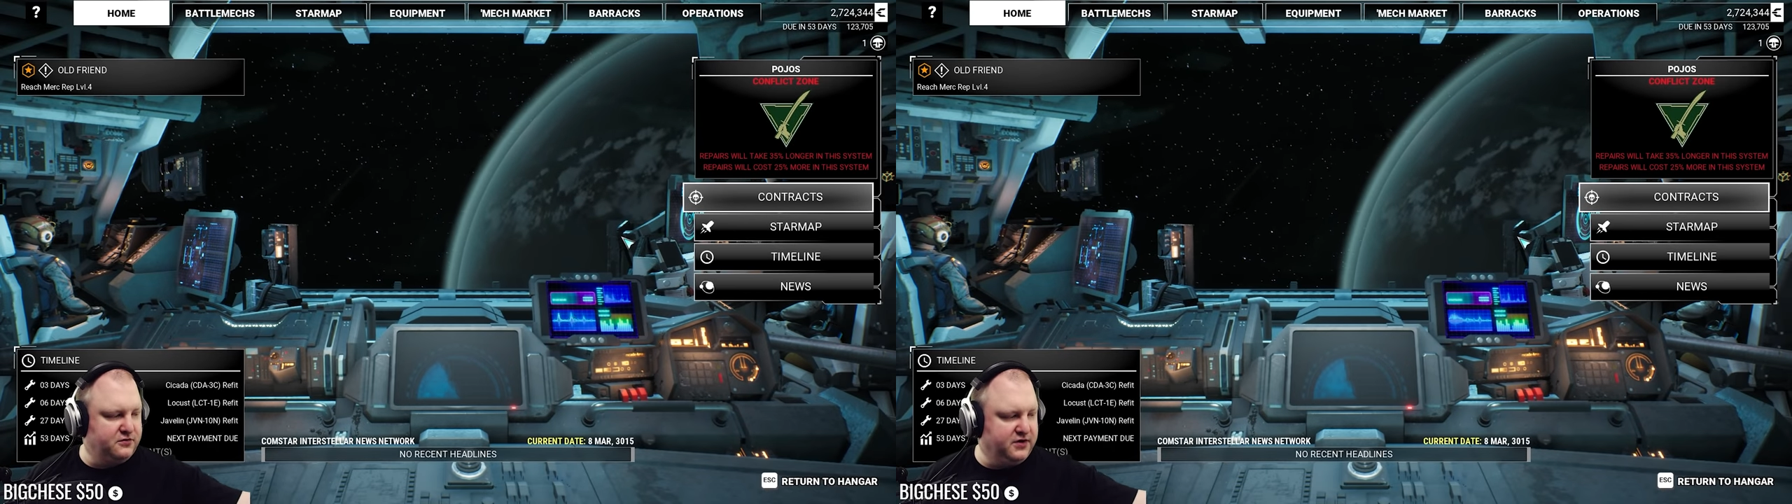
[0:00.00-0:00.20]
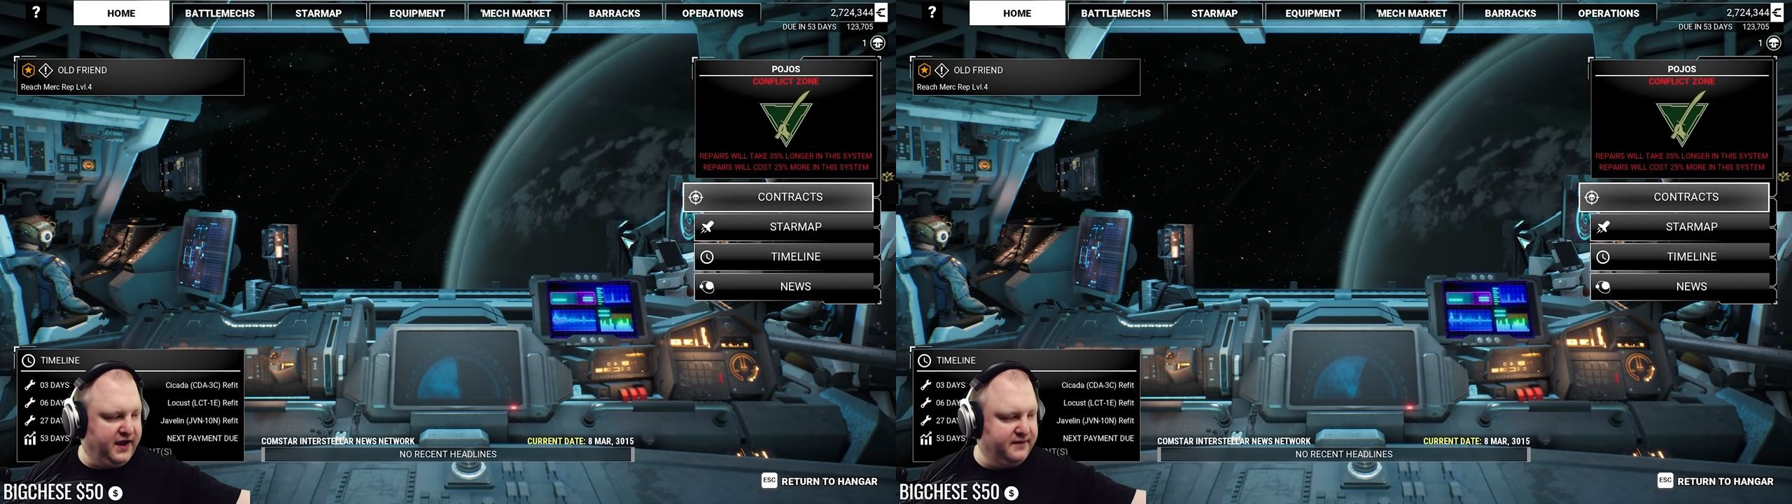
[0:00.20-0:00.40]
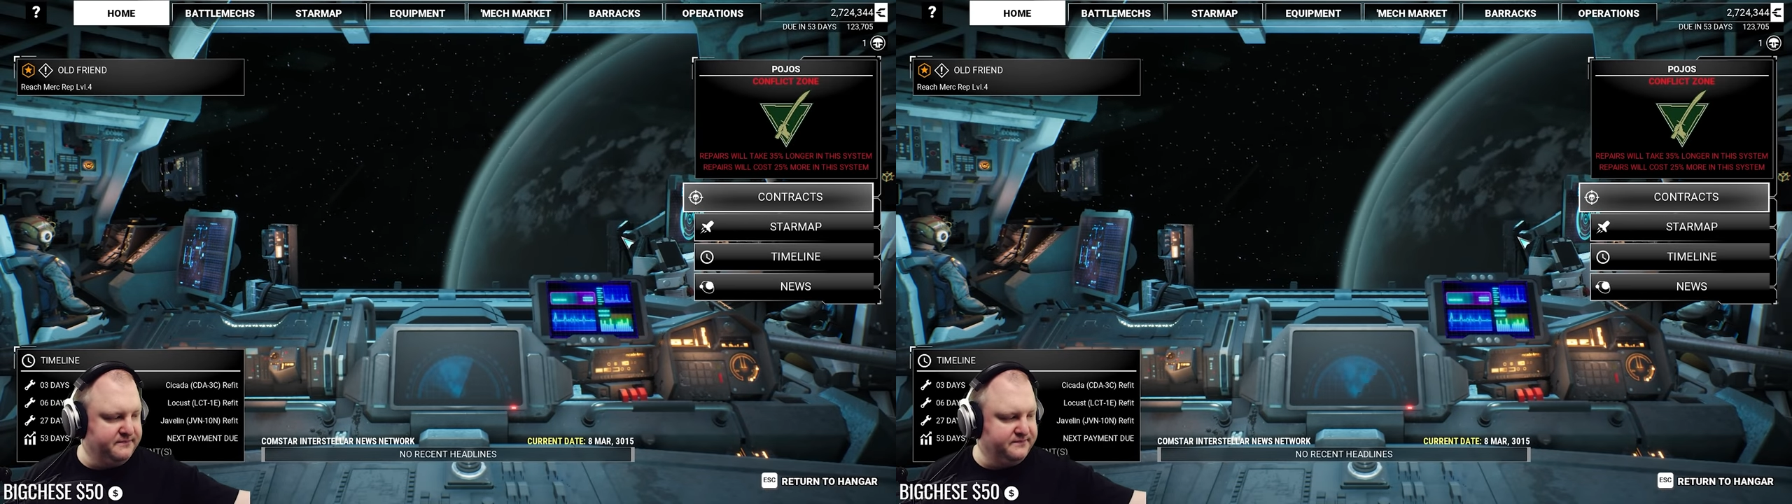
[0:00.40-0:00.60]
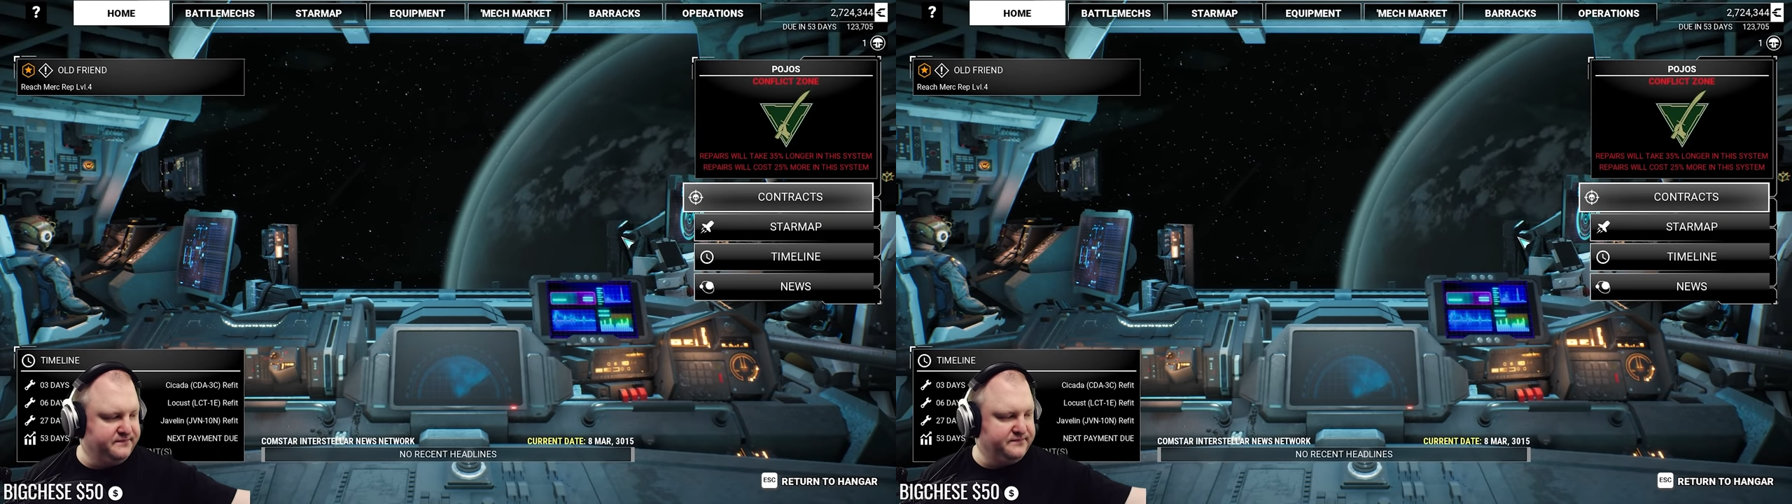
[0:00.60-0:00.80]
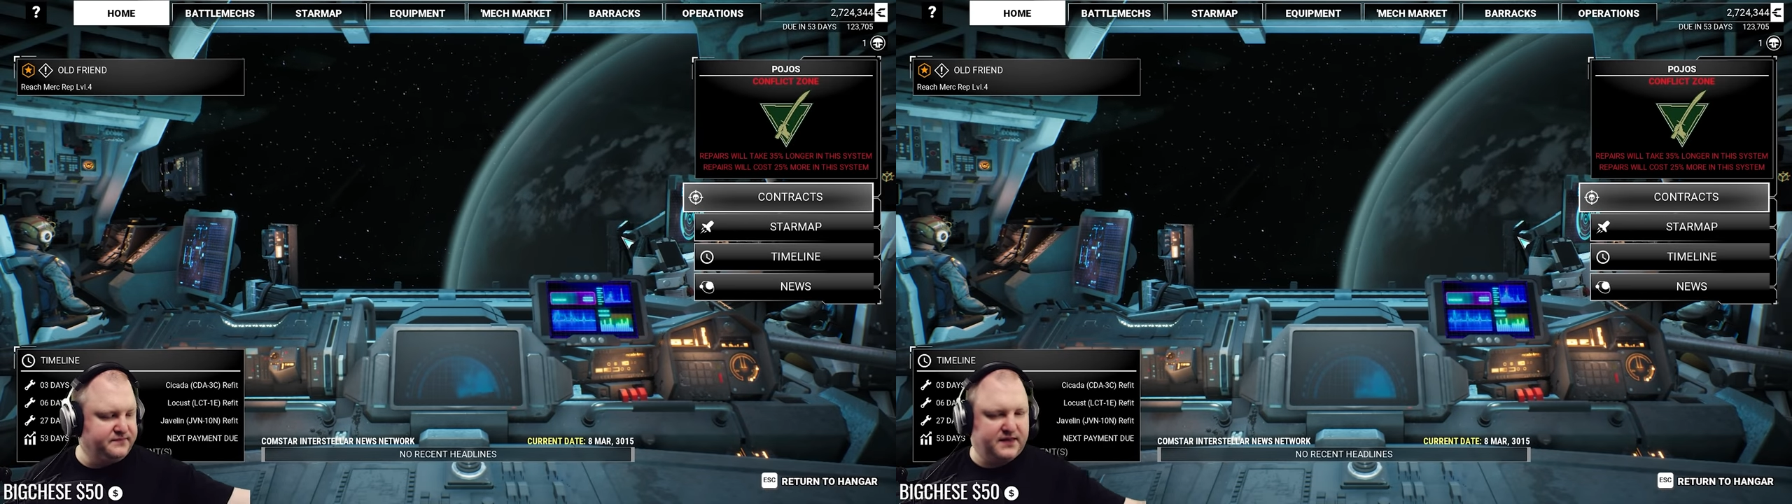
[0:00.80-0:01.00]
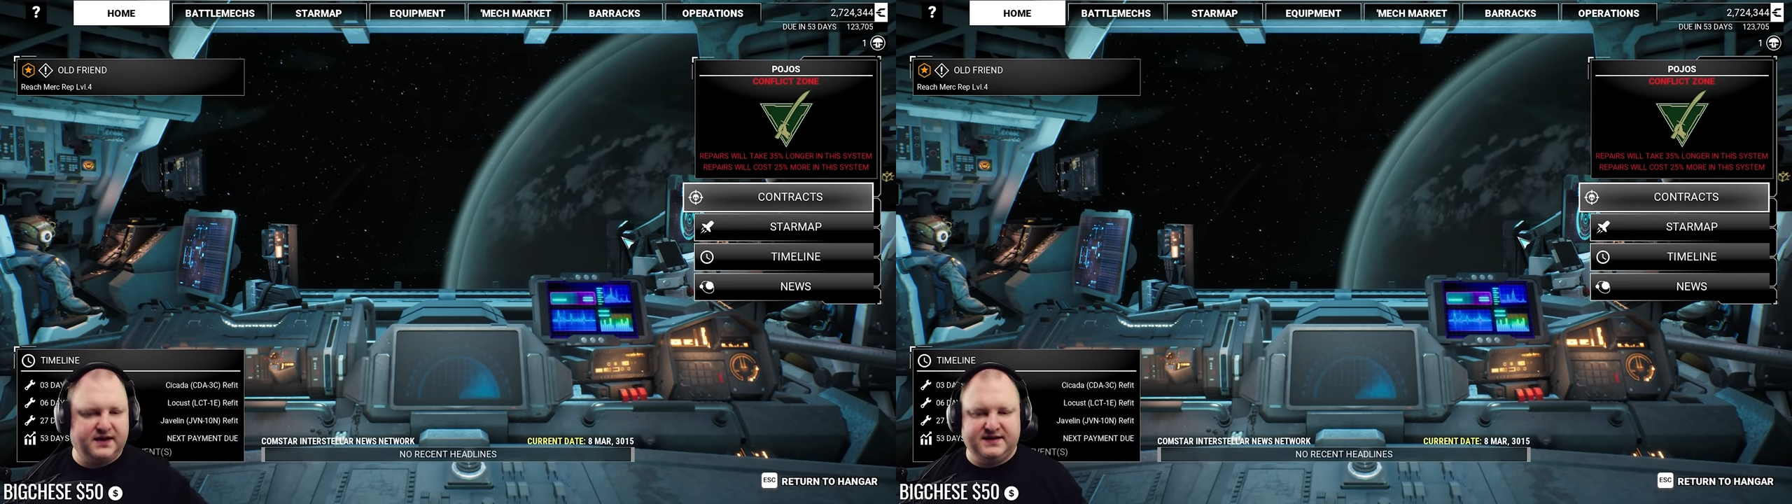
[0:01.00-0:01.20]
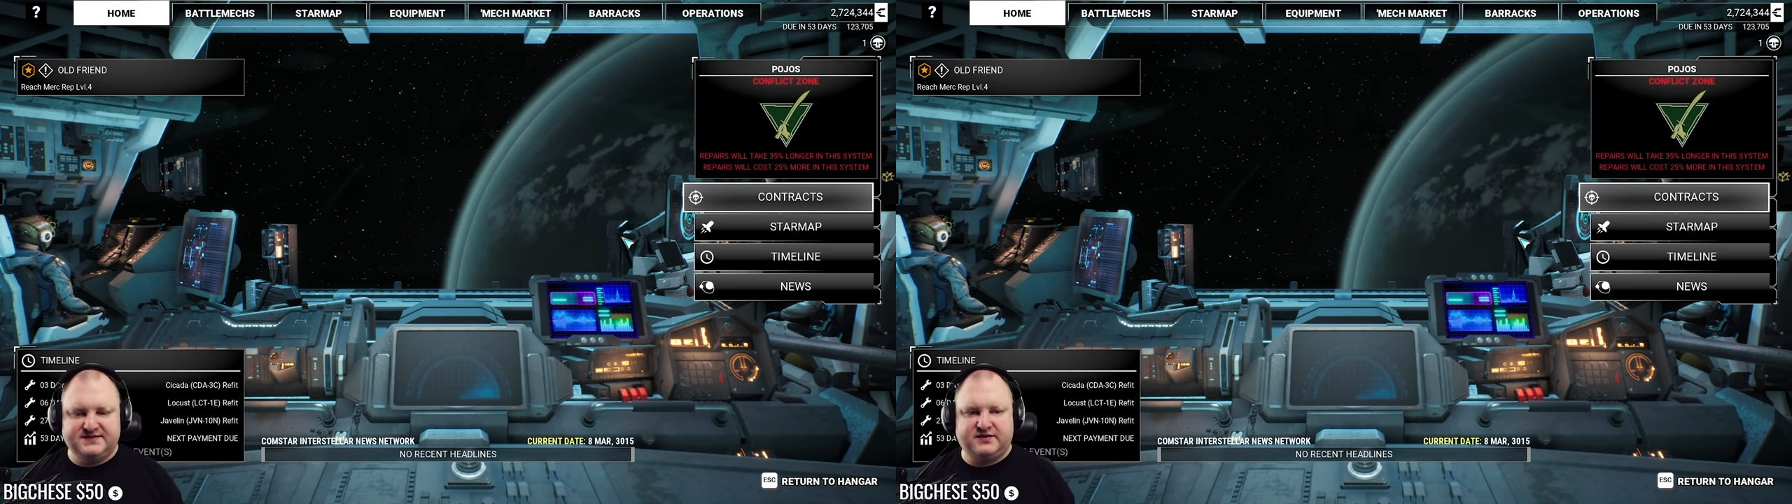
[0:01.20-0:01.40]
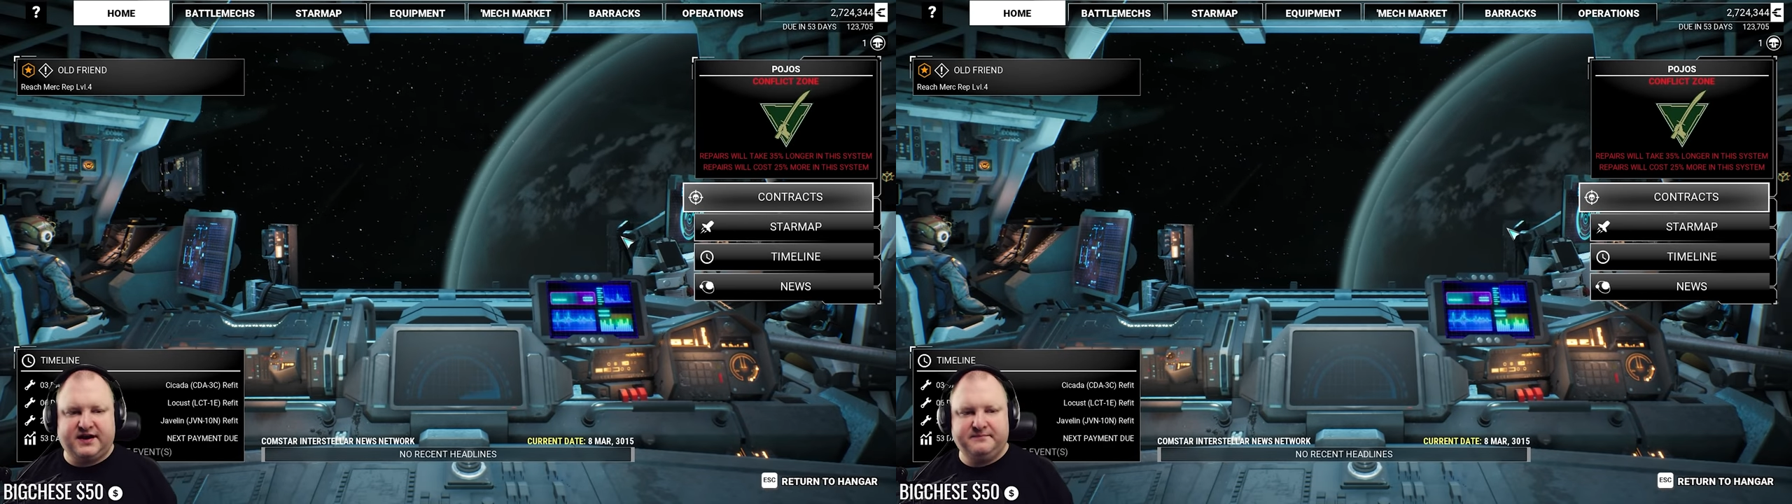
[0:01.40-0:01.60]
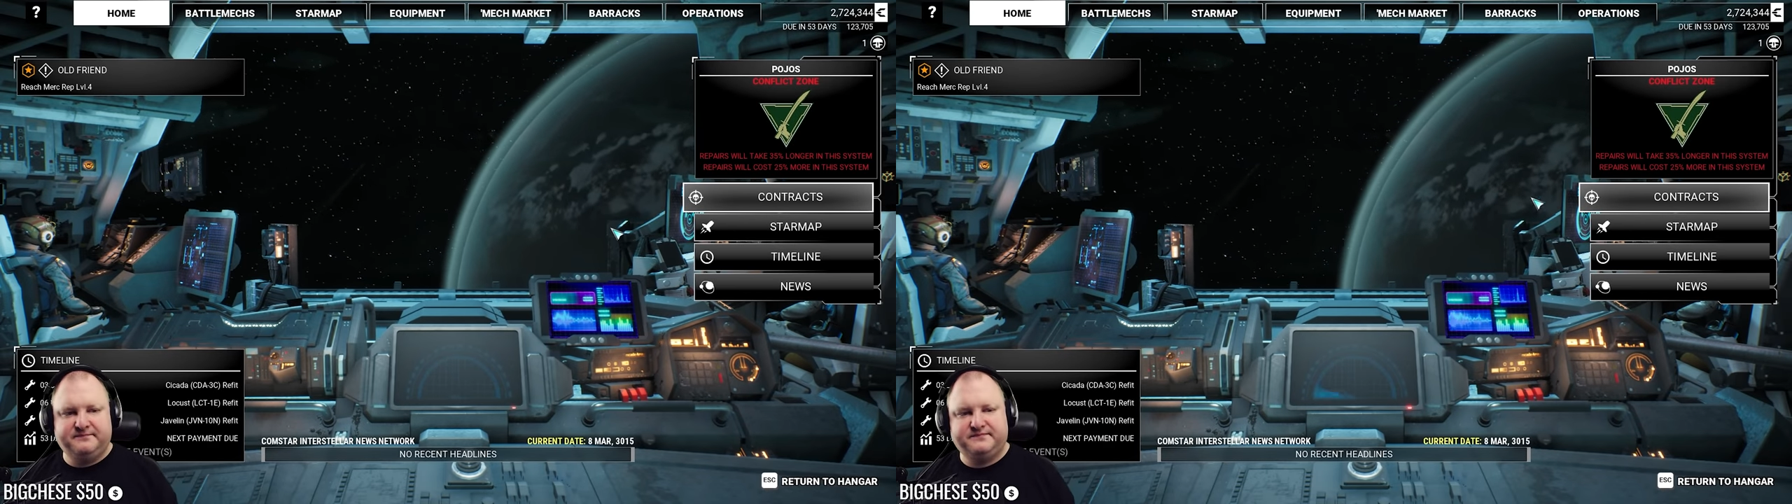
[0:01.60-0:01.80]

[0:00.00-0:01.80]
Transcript: okay. It's okay.